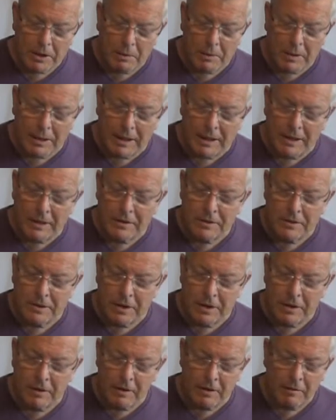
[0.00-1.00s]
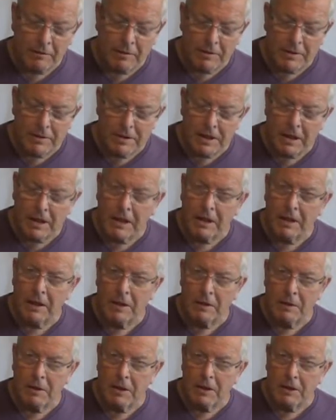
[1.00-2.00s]
So I didn't, and I've been taking,
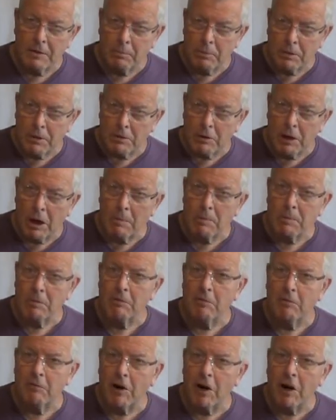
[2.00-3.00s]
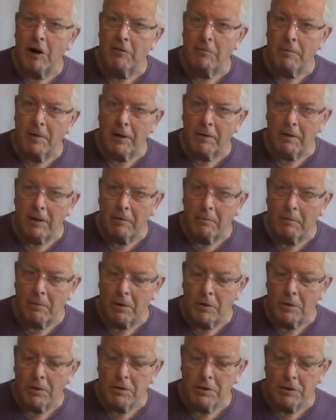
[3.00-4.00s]
he prescribed some 5 milligram
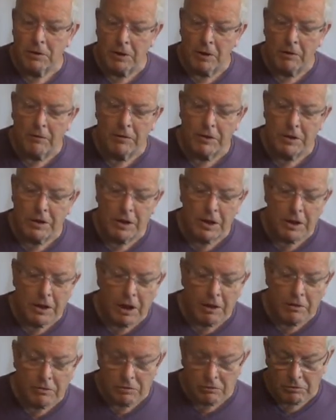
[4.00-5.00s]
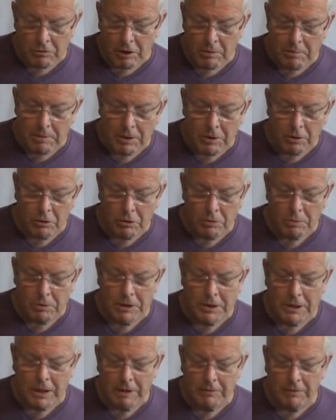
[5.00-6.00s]
ones, so obviously the dose has got to be cut,
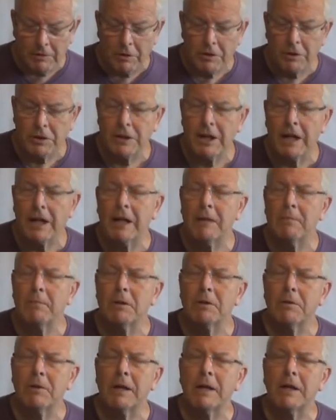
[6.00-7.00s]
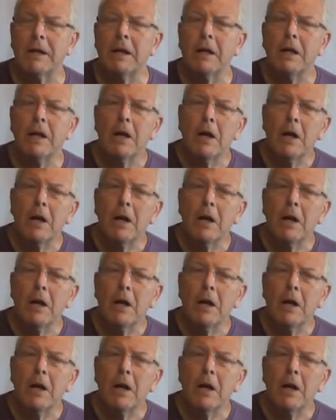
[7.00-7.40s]
but he said if you stay in between